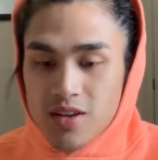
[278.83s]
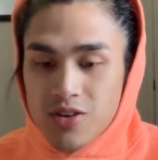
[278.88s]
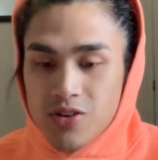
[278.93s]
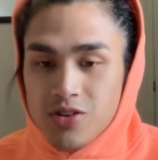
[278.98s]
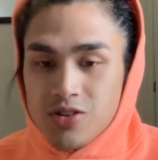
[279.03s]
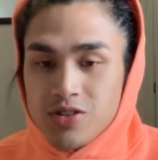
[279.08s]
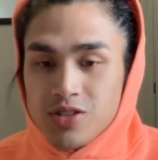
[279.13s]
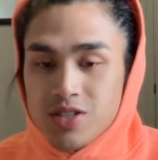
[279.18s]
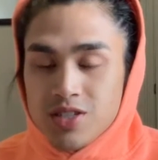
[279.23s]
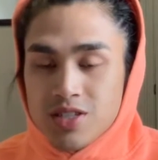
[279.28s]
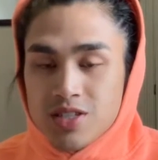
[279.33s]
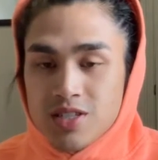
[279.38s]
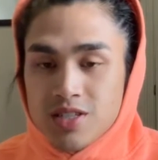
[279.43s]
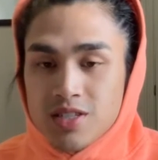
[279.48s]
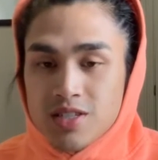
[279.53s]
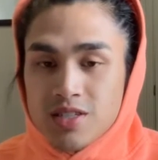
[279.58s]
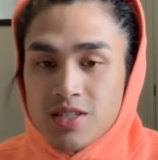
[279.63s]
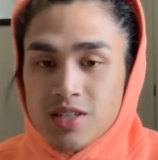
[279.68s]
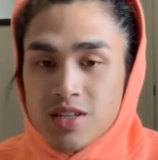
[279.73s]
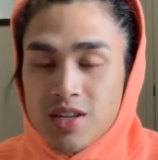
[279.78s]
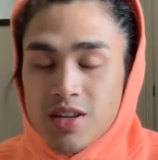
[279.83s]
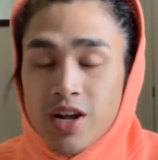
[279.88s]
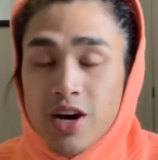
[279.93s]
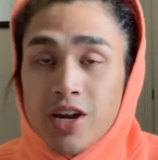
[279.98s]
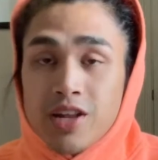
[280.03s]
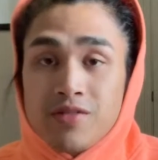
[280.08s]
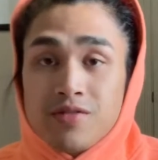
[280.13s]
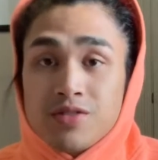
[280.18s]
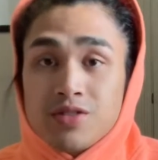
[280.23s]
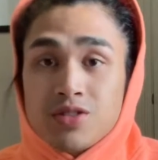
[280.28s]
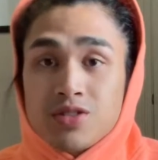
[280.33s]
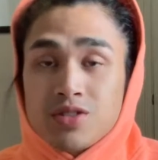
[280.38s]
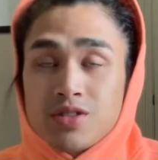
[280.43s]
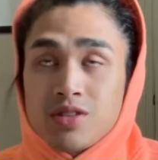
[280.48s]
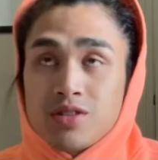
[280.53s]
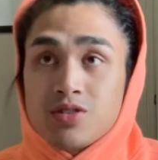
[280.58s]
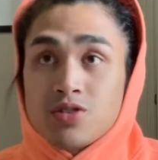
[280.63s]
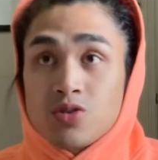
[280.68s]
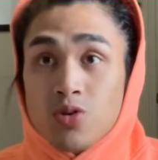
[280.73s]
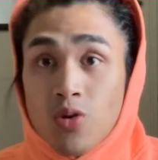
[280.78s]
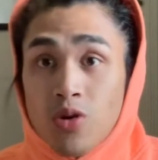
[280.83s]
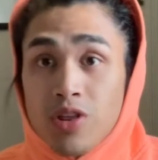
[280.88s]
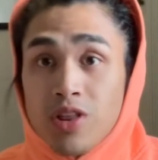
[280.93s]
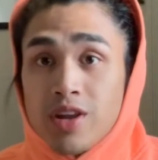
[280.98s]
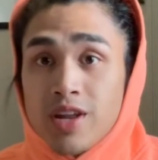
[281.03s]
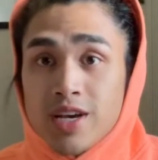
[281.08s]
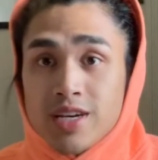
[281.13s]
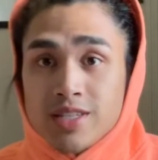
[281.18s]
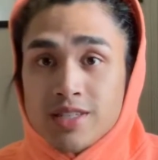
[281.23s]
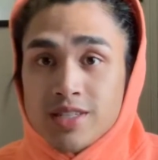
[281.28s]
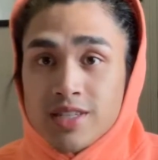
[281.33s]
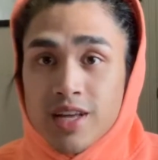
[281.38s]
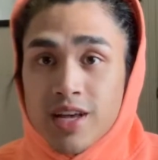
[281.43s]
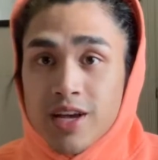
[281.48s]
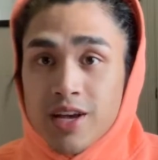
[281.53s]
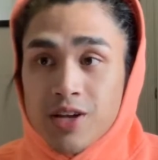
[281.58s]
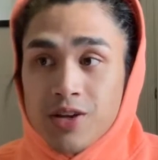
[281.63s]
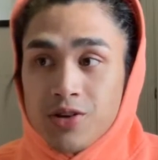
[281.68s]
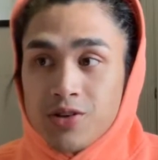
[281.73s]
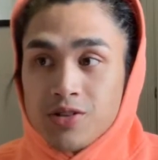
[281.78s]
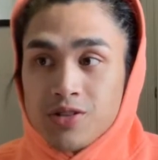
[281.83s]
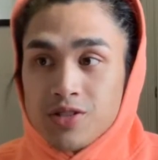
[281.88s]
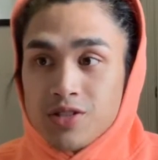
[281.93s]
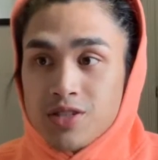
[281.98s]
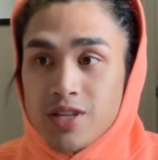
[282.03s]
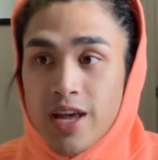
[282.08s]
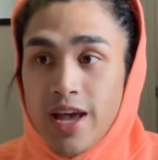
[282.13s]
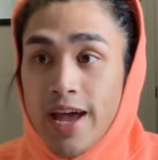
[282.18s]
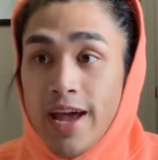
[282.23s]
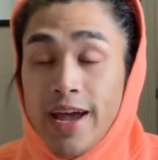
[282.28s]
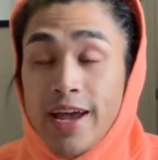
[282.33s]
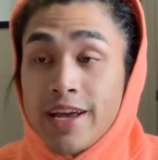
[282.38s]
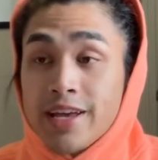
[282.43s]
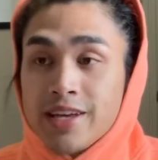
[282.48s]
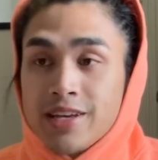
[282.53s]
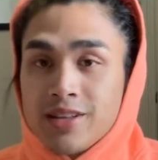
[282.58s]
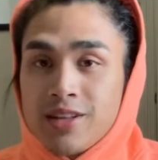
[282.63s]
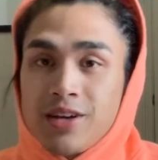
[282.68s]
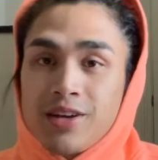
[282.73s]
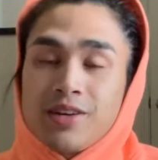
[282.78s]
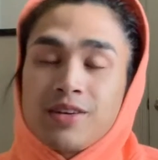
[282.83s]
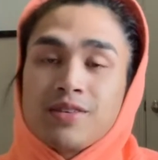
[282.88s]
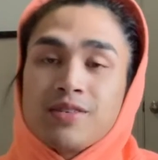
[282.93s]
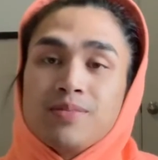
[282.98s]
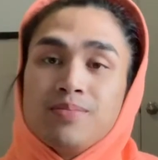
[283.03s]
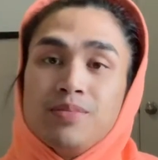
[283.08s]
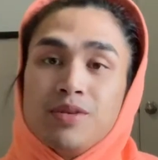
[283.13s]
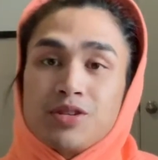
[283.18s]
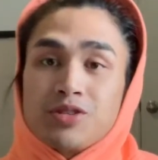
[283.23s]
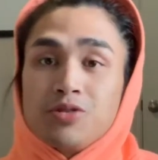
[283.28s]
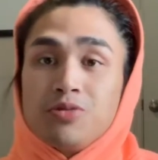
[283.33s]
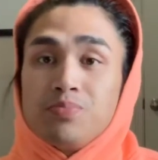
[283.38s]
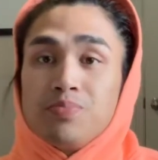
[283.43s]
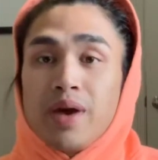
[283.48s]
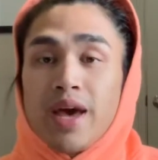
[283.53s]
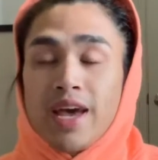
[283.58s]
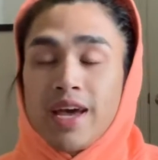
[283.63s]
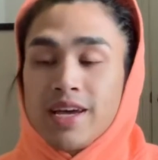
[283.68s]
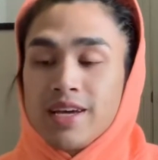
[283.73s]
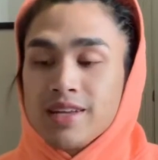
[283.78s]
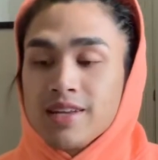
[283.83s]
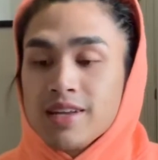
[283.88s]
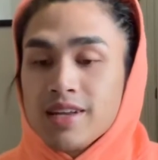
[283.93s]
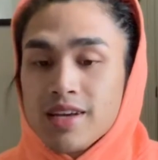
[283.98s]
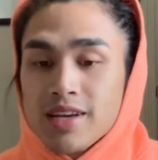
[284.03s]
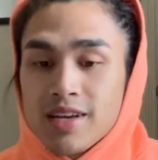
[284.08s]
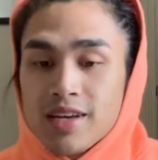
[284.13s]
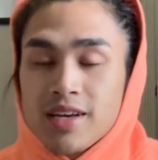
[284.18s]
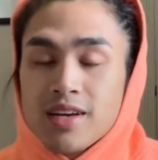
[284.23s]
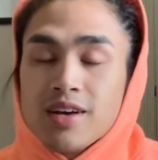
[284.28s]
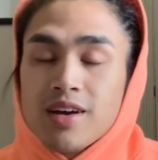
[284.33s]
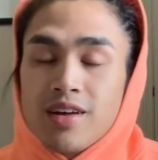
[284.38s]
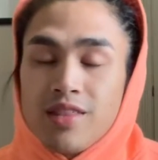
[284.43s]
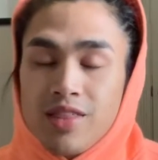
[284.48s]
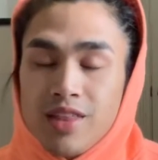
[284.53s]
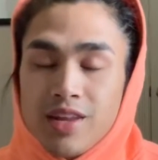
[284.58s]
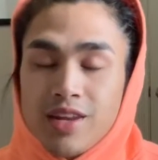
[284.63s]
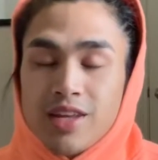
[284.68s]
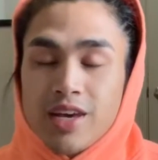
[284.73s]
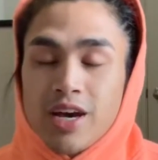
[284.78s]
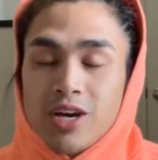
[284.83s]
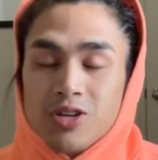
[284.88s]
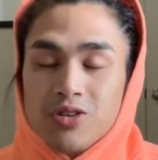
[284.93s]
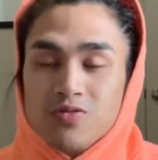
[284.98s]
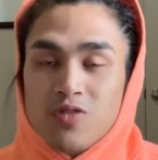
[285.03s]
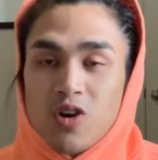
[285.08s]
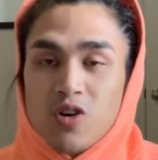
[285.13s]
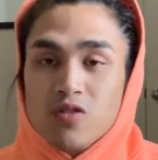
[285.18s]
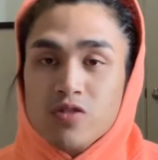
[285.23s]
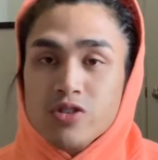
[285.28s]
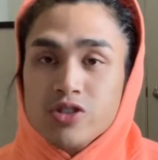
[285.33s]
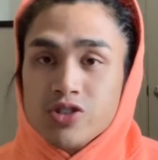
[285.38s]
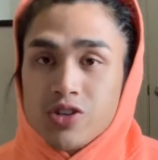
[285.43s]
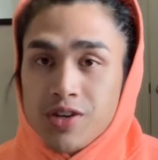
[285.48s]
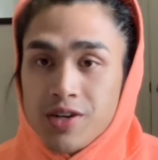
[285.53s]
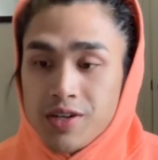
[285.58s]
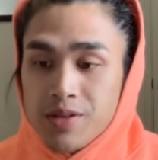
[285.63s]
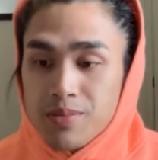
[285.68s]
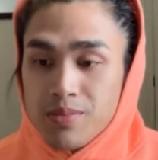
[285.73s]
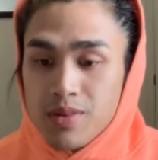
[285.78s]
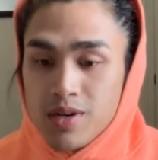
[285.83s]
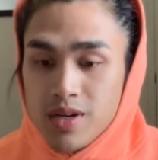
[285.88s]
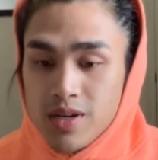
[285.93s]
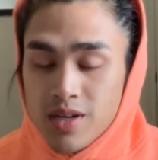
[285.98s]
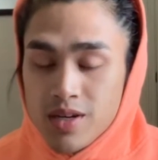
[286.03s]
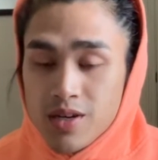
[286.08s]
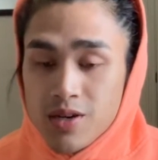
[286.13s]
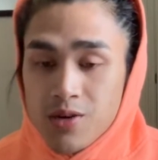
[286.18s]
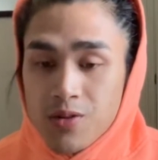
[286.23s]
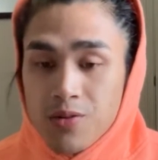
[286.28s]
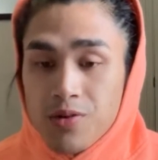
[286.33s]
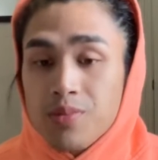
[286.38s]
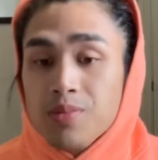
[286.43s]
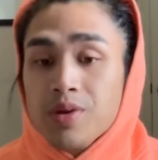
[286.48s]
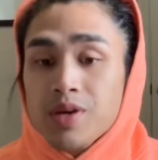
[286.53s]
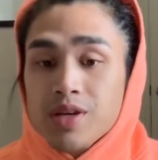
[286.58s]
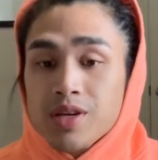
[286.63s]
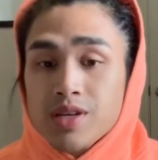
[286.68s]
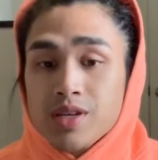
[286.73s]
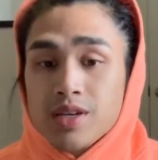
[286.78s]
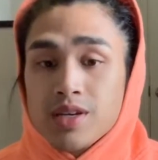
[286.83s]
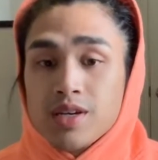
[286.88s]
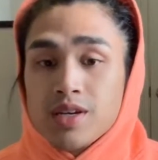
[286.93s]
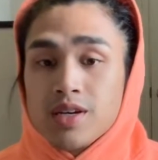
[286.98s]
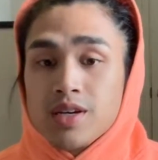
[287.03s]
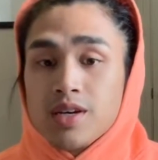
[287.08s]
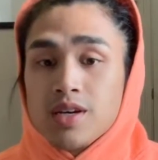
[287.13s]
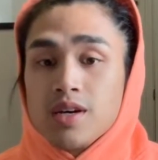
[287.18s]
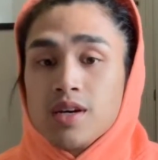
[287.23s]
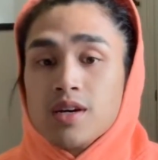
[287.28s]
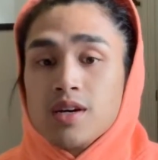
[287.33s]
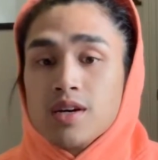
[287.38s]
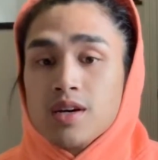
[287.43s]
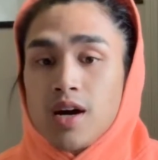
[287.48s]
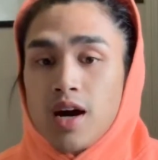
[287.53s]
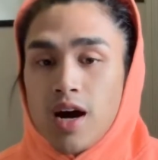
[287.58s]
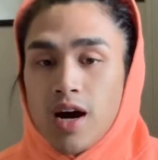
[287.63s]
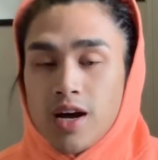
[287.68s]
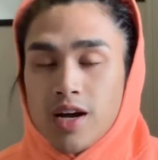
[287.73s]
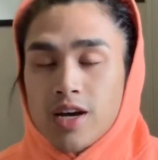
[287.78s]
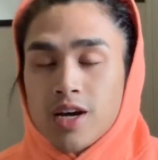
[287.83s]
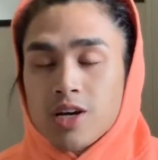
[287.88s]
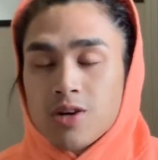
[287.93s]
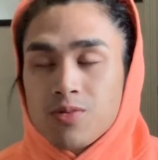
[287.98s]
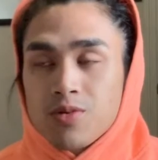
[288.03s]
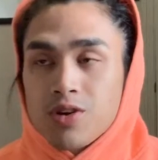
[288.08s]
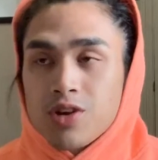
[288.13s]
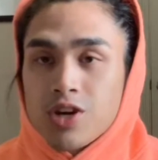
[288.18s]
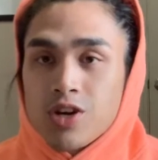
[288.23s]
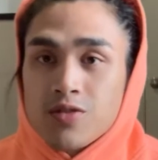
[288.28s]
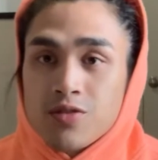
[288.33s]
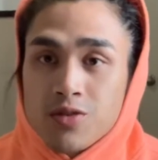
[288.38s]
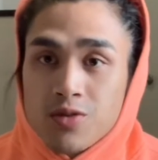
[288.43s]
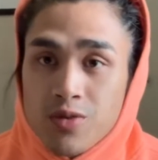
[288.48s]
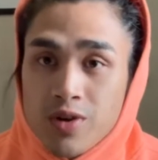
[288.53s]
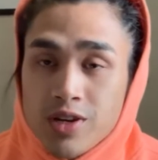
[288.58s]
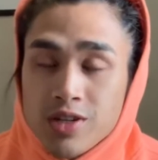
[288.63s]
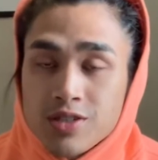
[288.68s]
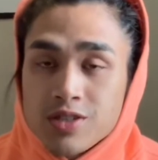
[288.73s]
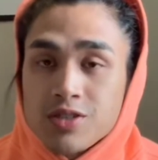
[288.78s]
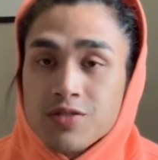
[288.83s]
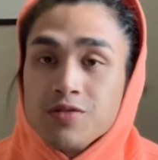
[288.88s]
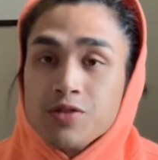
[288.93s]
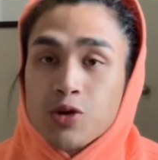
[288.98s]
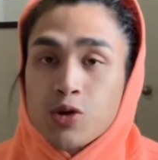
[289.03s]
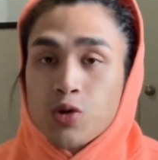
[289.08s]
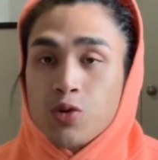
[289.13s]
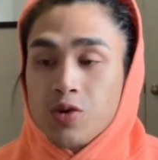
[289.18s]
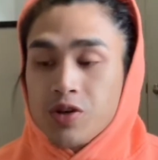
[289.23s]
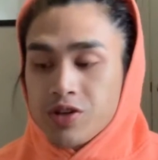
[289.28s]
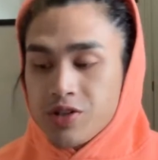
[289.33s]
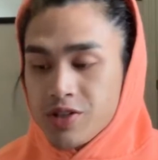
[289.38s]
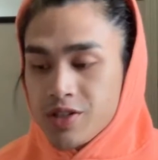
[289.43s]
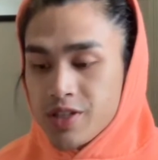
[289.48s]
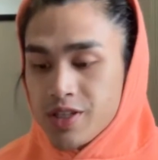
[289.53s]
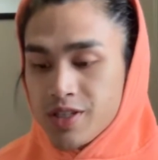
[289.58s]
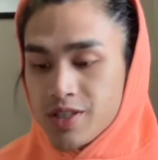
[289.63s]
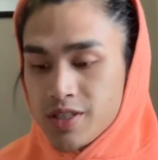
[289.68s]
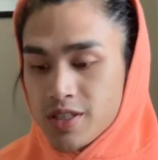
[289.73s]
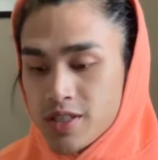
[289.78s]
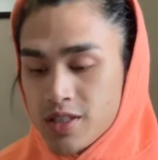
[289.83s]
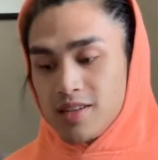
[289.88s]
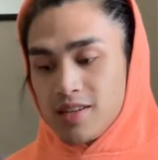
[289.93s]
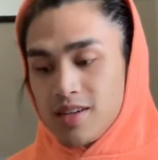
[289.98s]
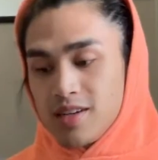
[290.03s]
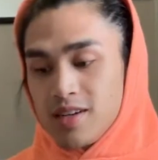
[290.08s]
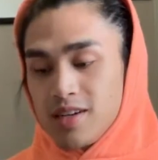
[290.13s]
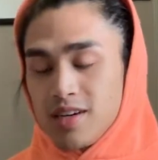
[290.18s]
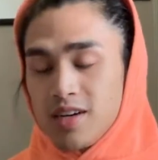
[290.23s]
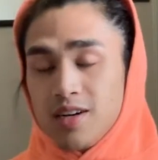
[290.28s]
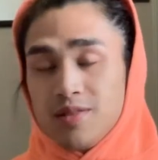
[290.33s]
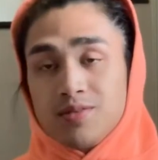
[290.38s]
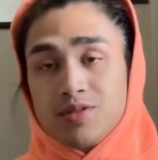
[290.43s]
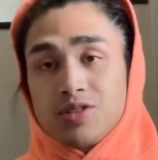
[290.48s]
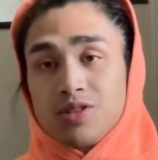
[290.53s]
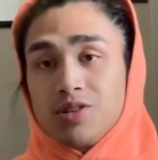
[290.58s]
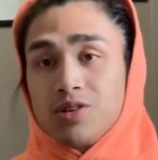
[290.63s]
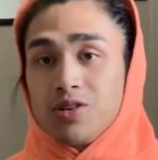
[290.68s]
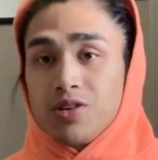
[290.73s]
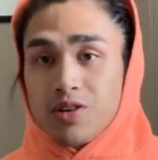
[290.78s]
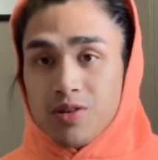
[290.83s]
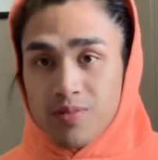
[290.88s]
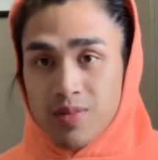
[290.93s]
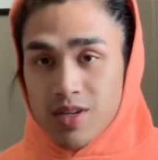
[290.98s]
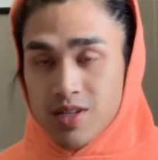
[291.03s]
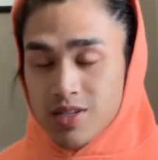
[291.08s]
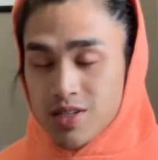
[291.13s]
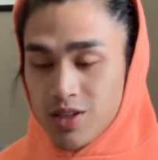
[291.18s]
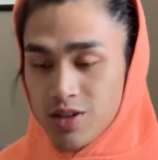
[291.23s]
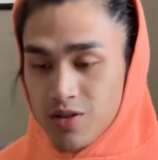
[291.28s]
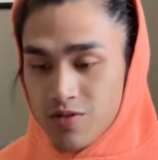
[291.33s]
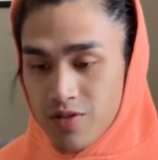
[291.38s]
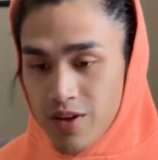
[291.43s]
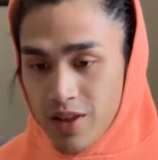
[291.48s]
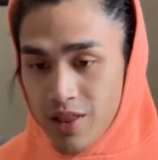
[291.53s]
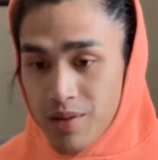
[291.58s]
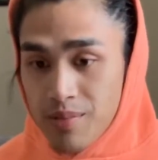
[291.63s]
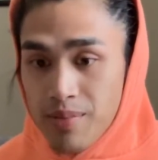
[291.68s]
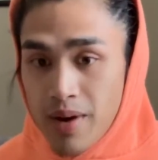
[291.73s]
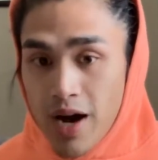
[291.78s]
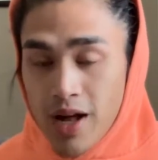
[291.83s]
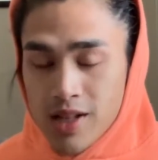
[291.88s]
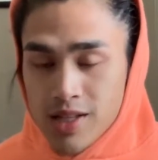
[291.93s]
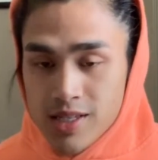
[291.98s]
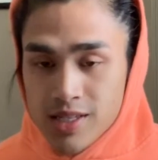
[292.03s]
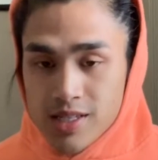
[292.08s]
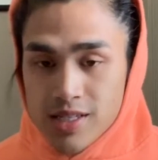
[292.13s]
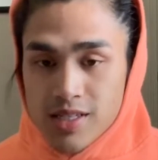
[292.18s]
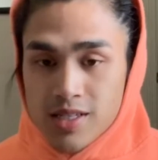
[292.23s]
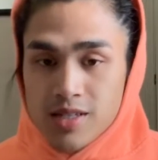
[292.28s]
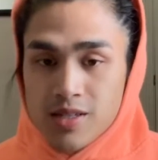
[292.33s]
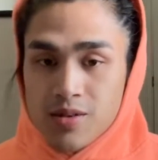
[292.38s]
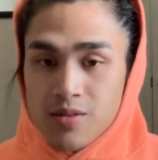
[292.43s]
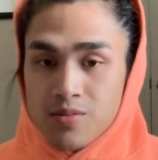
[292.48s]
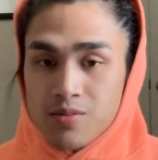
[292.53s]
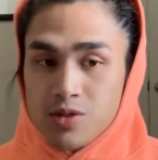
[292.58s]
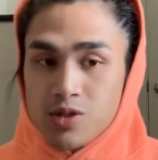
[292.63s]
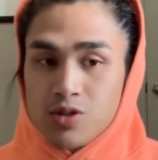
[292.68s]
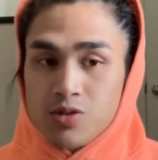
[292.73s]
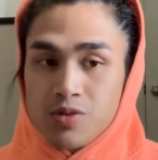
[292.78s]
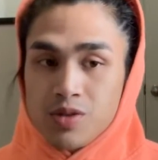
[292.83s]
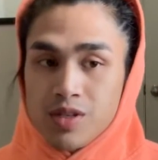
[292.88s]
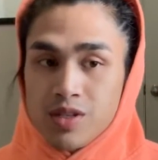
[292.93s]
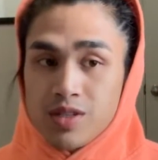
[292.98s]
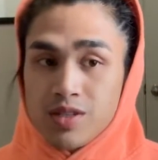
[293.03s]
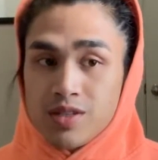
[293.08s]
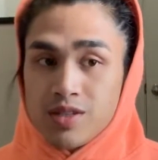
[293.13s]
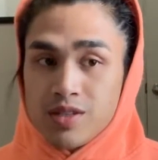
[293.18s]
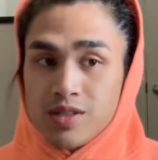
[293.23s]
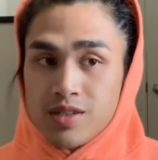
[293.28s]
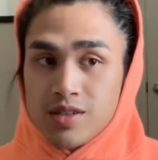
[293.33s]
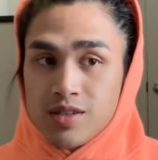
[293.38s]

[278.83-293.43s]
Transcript: you're just not even sore the next day, you're just aching, like muscle pain, then yeah, you've overtrained. But with me, I kind of recover relatively quickly. I'm still learning myself, like the balance between